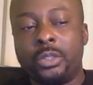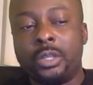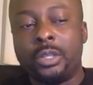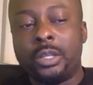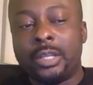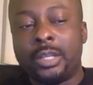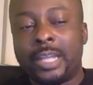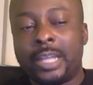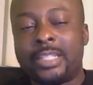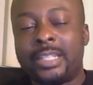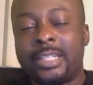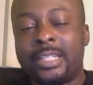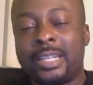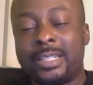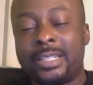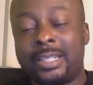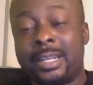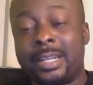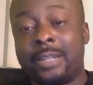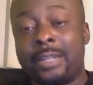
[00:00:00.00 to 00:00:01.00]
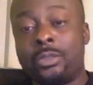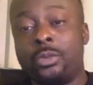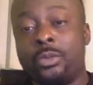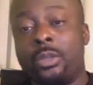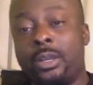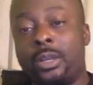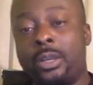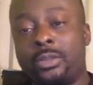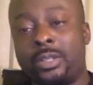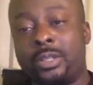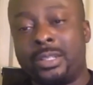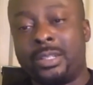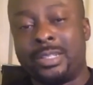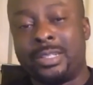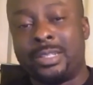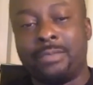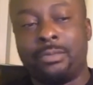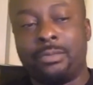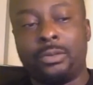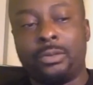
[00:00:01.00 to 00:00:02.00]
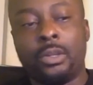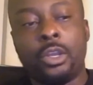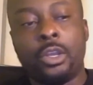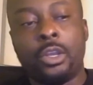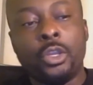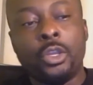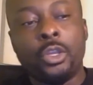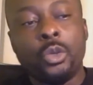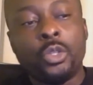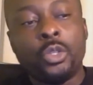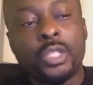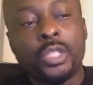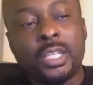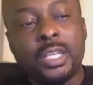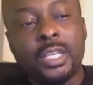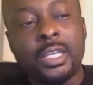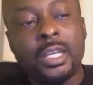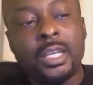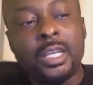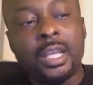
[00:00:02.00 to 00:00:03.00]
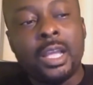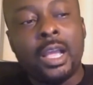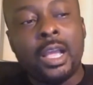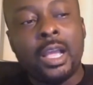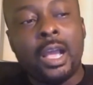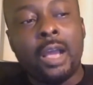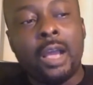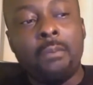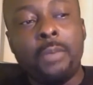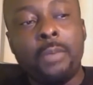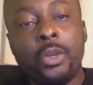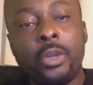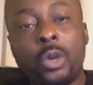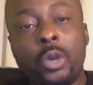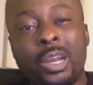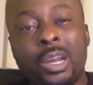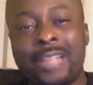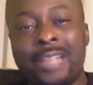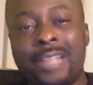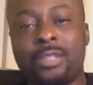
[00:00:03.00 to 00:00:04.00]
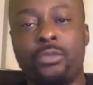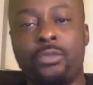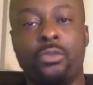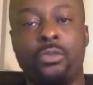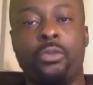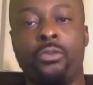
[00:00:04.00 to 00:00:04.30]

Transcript: 1999 and 2007, you'll see a middle class growth.